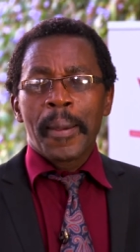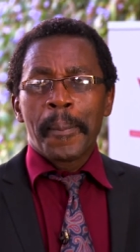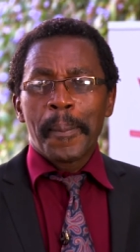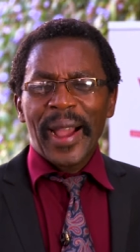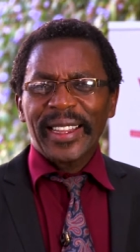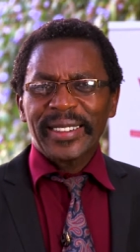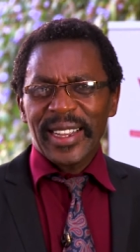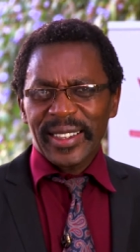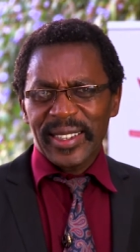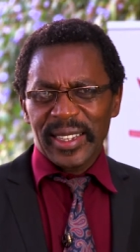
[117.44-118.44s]
Market
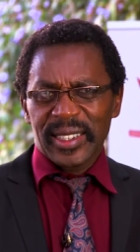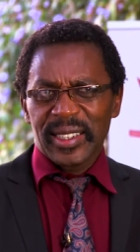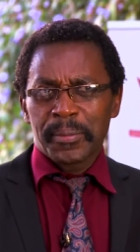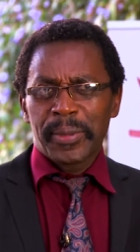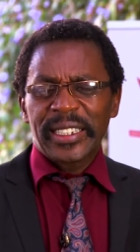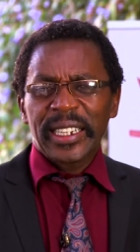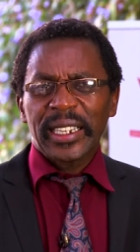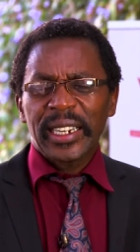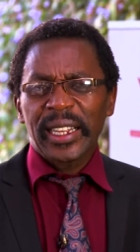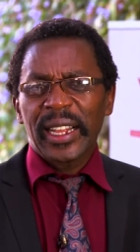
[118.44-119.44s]
access,
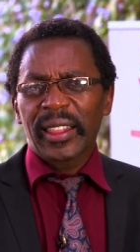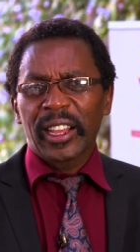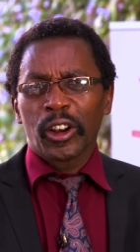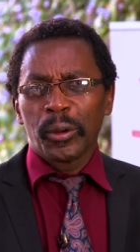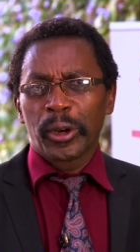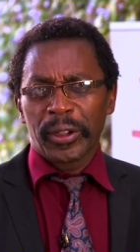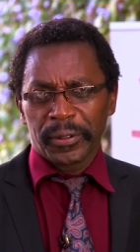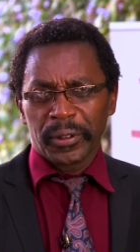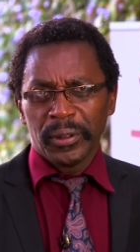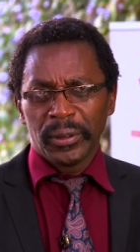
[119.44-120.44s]
particularly at the global
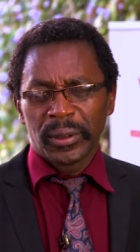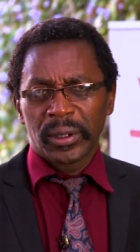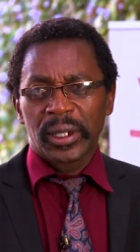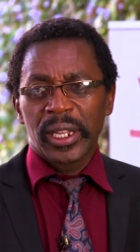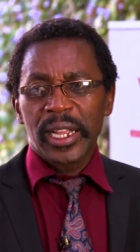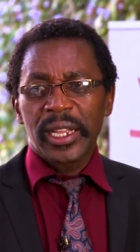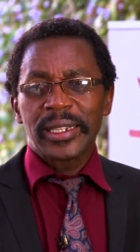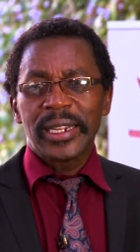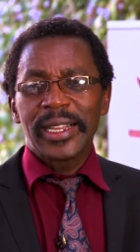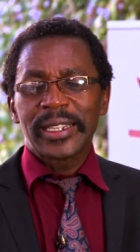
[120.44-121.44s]
level,
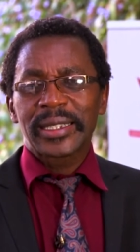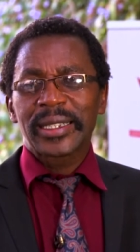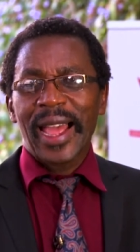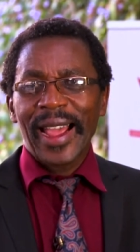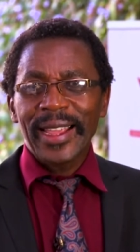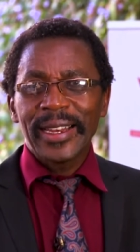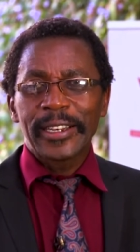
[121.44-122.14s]
is highly